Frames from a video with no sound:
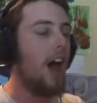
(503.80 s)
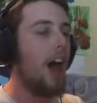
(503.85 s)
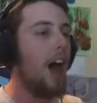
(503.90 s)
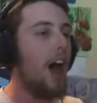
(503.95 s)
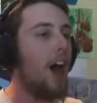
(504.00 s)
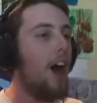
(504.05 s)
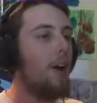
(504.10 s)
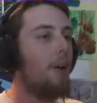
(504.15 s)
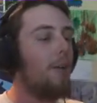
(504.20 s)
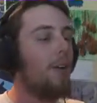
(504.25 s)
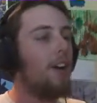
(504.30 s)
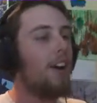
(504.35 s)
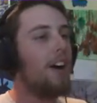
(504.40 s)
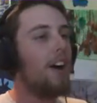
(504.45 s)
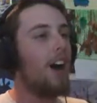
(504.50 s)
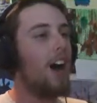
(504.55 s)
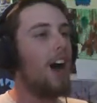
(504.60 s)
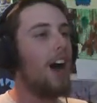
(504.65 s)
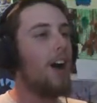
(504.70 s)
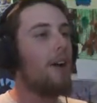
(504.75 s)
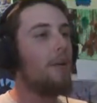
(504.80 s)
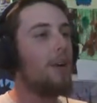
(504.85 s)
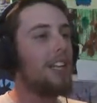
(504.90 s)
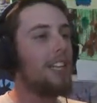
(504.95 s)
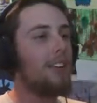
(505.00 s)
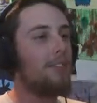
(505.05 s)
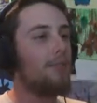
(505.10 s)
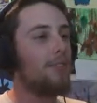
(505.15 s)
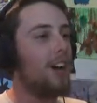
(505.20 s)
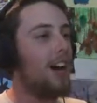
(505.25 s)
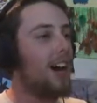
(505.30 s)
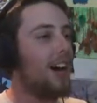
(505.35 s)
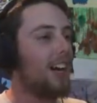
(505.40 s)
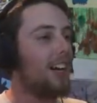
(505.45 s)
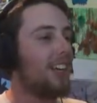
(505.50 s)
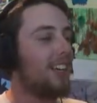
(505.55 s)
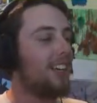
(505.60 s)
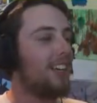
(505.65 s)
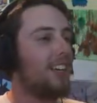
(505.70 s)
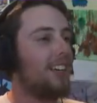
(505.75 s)
oh! Oh! What the
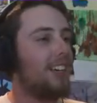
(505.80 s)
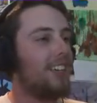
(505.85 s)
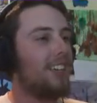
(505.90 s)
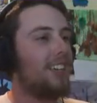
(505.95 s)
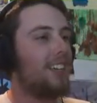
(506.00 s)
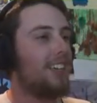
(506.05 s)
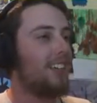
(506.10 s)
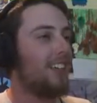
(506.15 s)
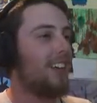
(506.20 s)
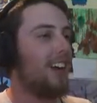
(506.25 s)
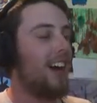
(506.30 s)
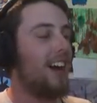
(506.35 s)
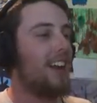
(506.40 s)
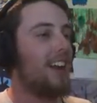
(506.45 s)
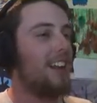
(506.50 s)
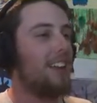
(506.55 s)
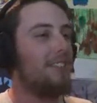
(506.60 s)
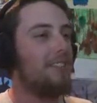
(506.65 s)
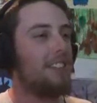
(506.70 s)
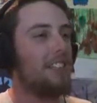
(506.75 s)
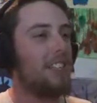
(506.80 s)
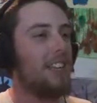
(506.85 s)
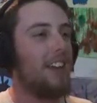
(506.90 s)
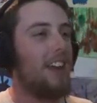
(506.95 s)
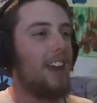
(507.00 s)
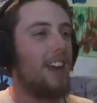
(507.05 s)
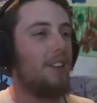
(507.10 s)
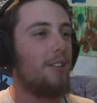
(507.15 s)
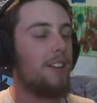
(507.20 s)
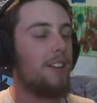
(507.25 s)
fuck? I didn't even see